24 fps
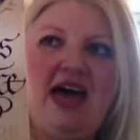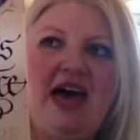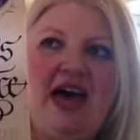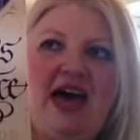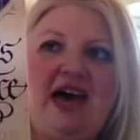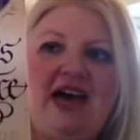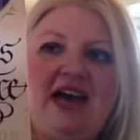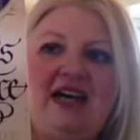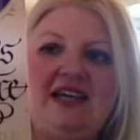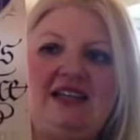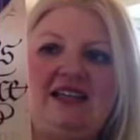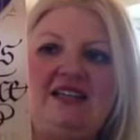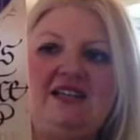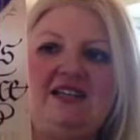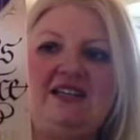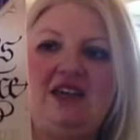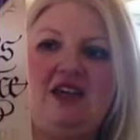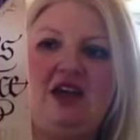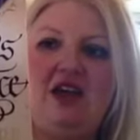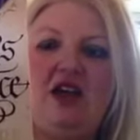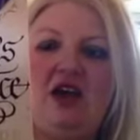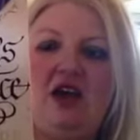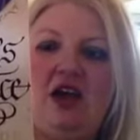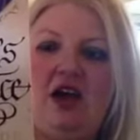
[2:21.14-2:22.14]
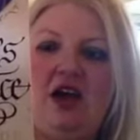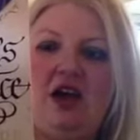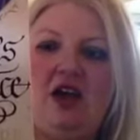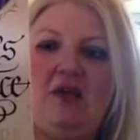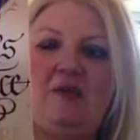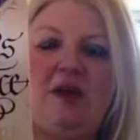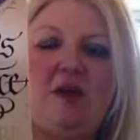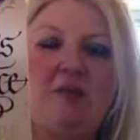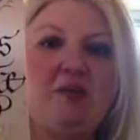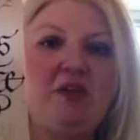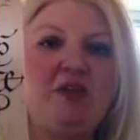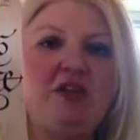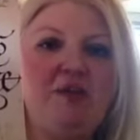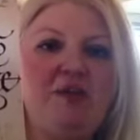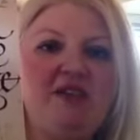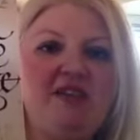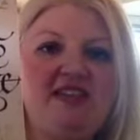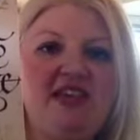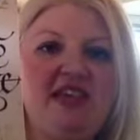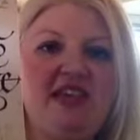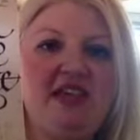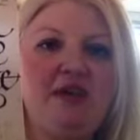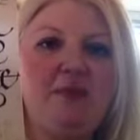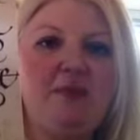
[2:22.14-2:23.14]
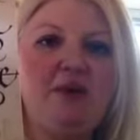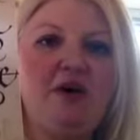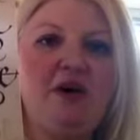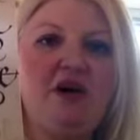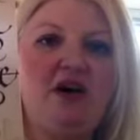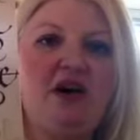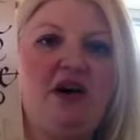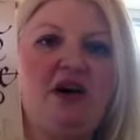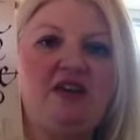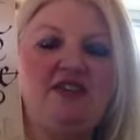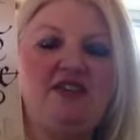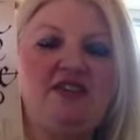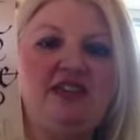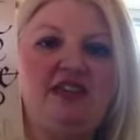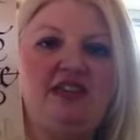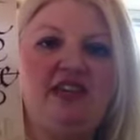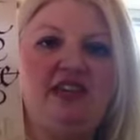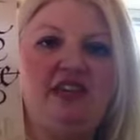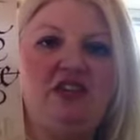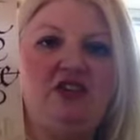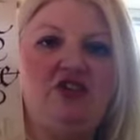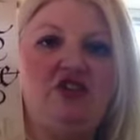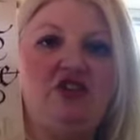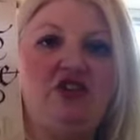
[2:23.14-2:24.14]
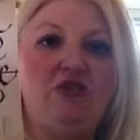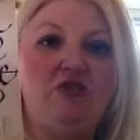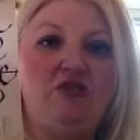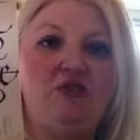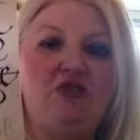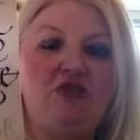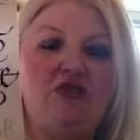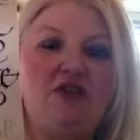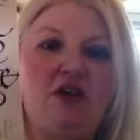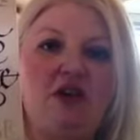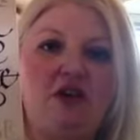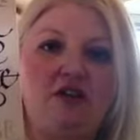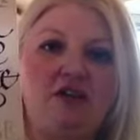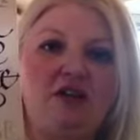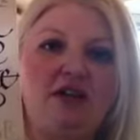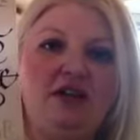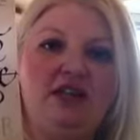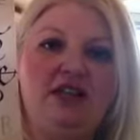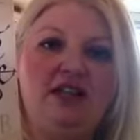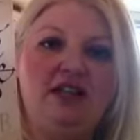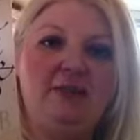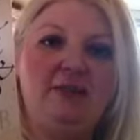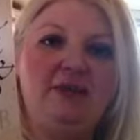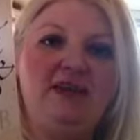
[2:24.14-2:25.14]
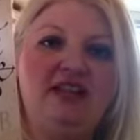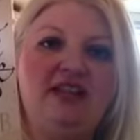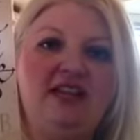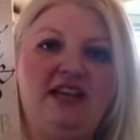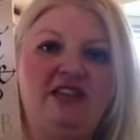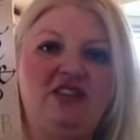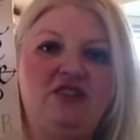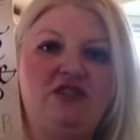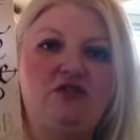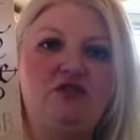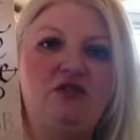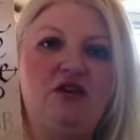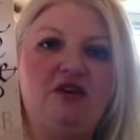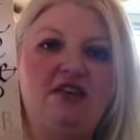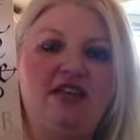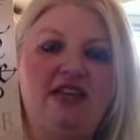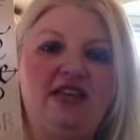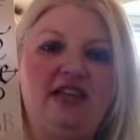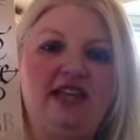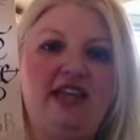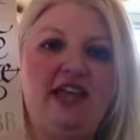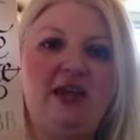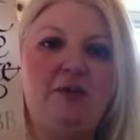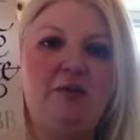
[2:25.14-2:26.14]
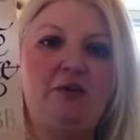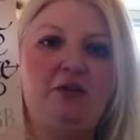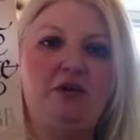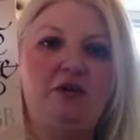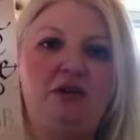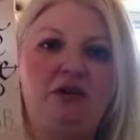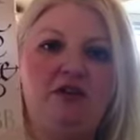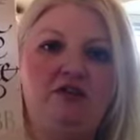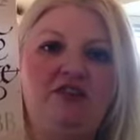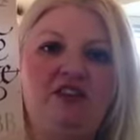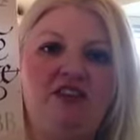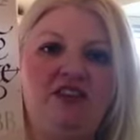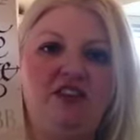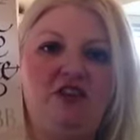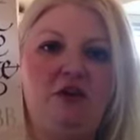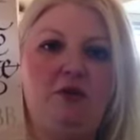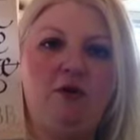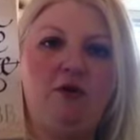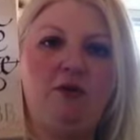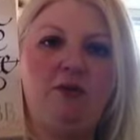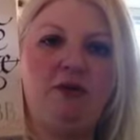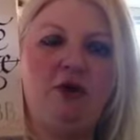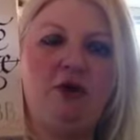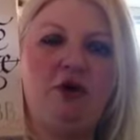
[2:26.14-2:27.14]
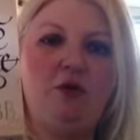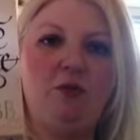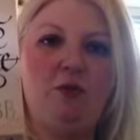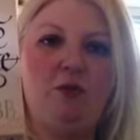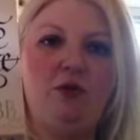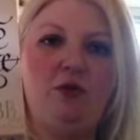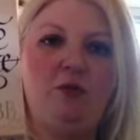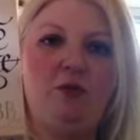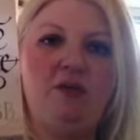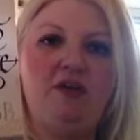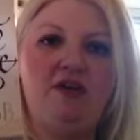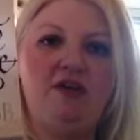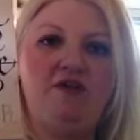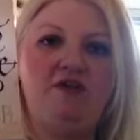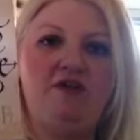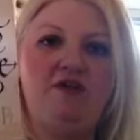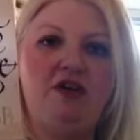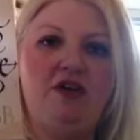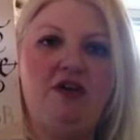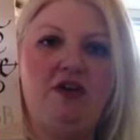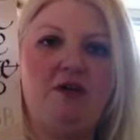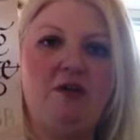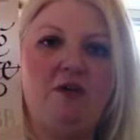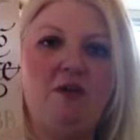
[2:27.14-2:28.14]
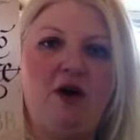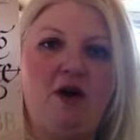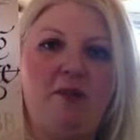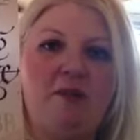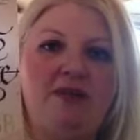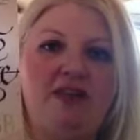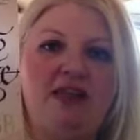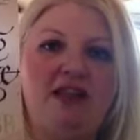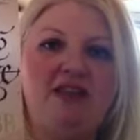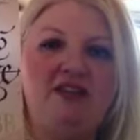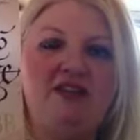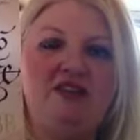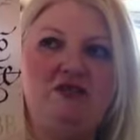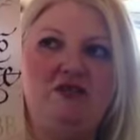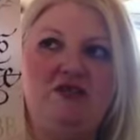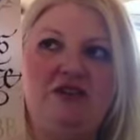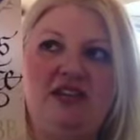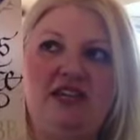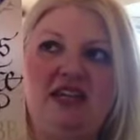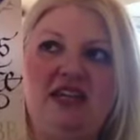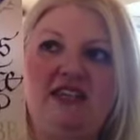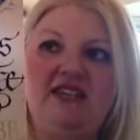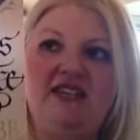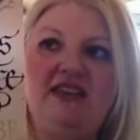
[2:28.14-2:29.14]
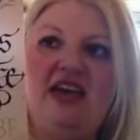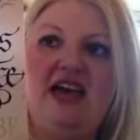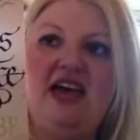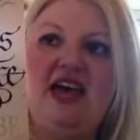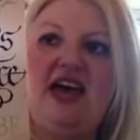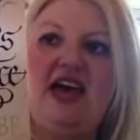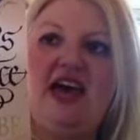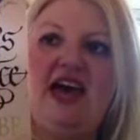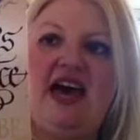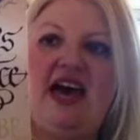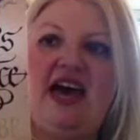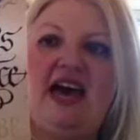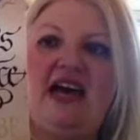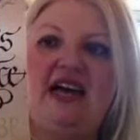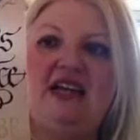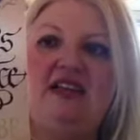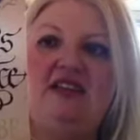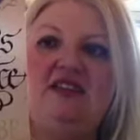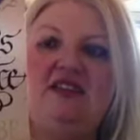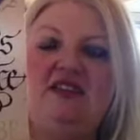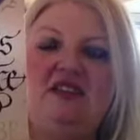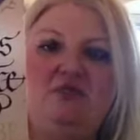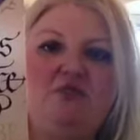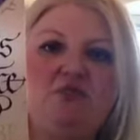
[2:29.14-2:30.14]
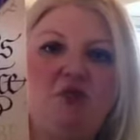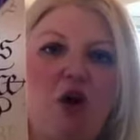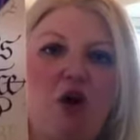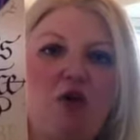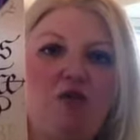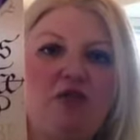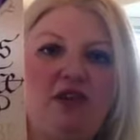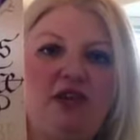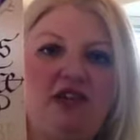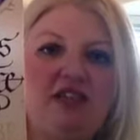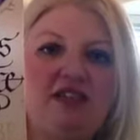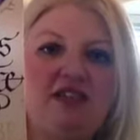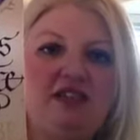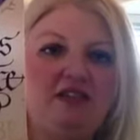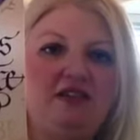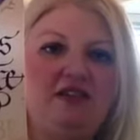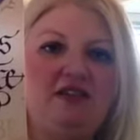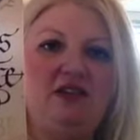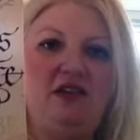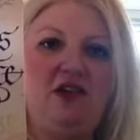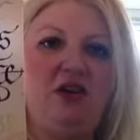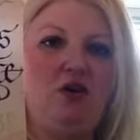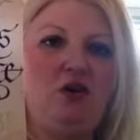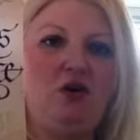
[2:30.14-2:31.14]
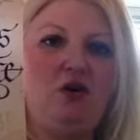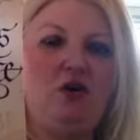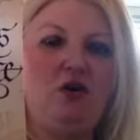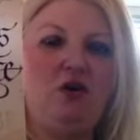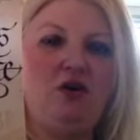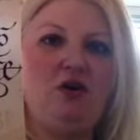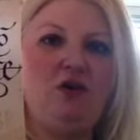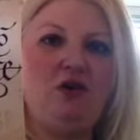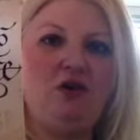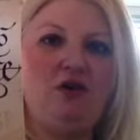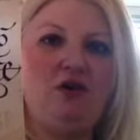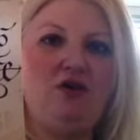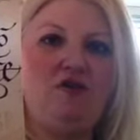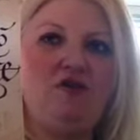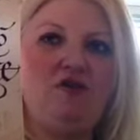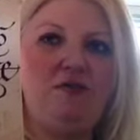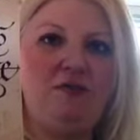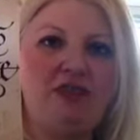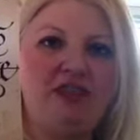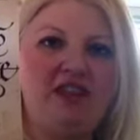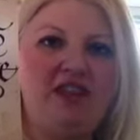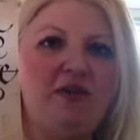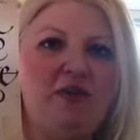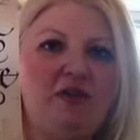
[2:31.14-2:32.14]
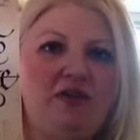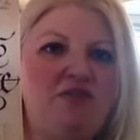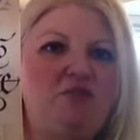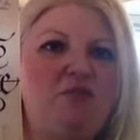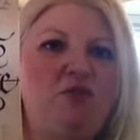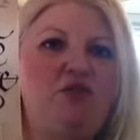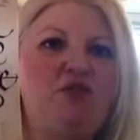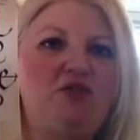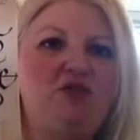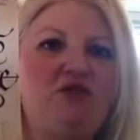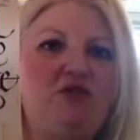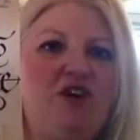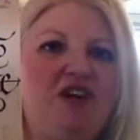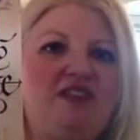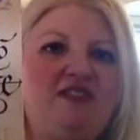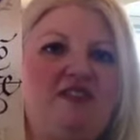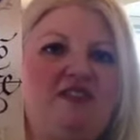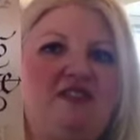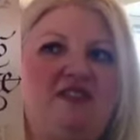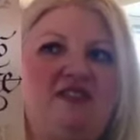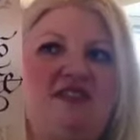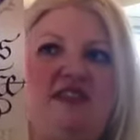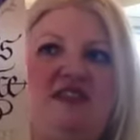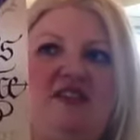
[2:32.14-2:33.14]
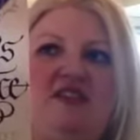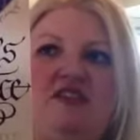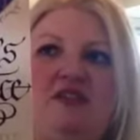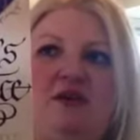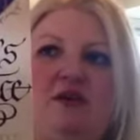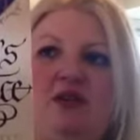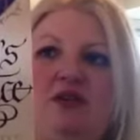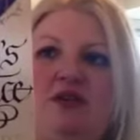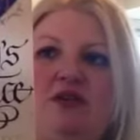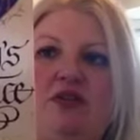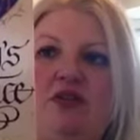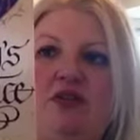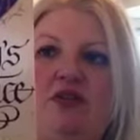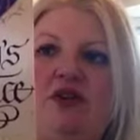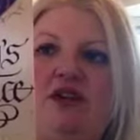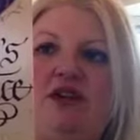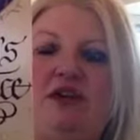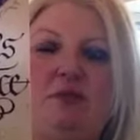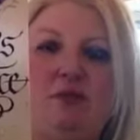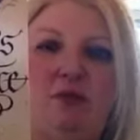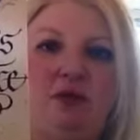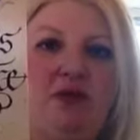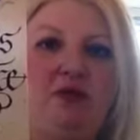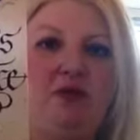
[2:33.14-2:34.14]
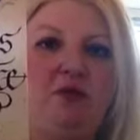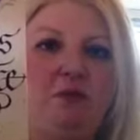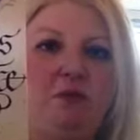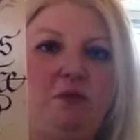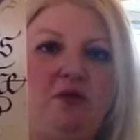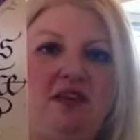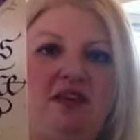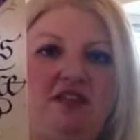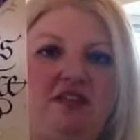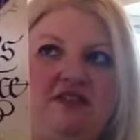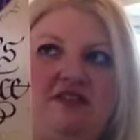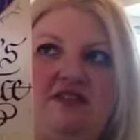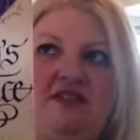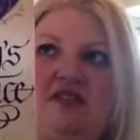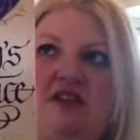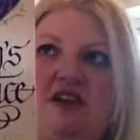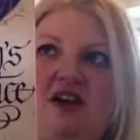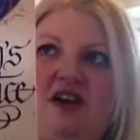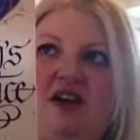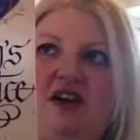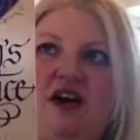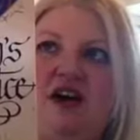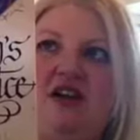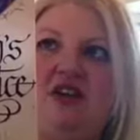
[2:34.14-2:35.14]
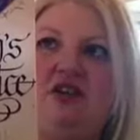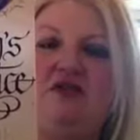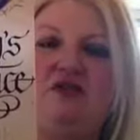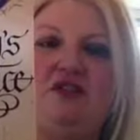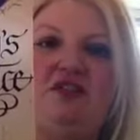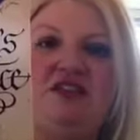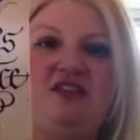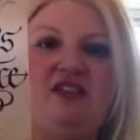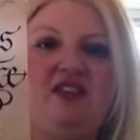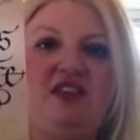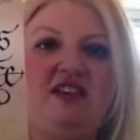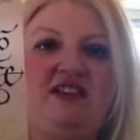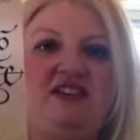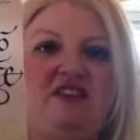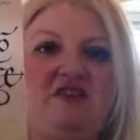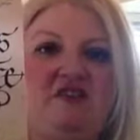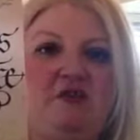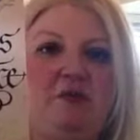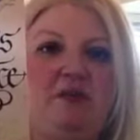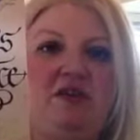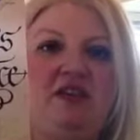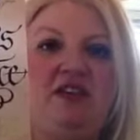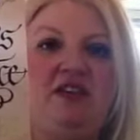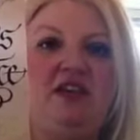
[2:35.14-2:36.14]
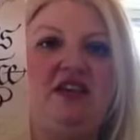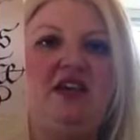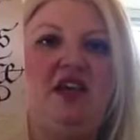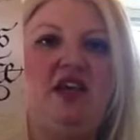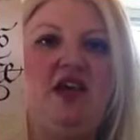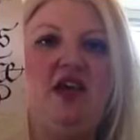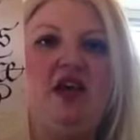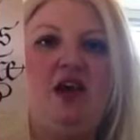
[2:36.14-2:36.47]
And I'm going to be taking part in Genrethon a little bit later on in April. A video will be coming up of what I plan to read, and not reading or familiar with much fantasy, so I thought it would be a good place to start. And obviously, as everybody